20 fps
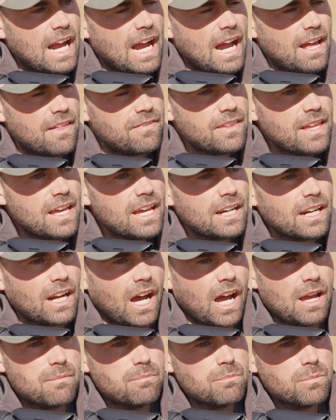And then
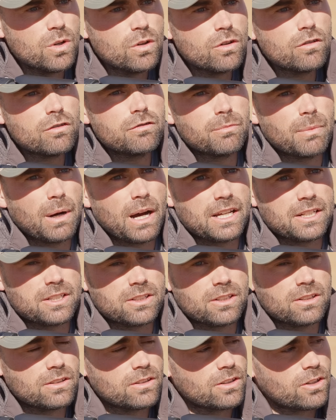I move my
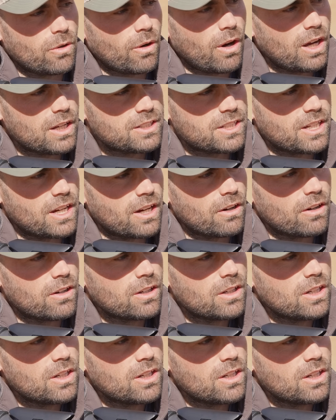crosshair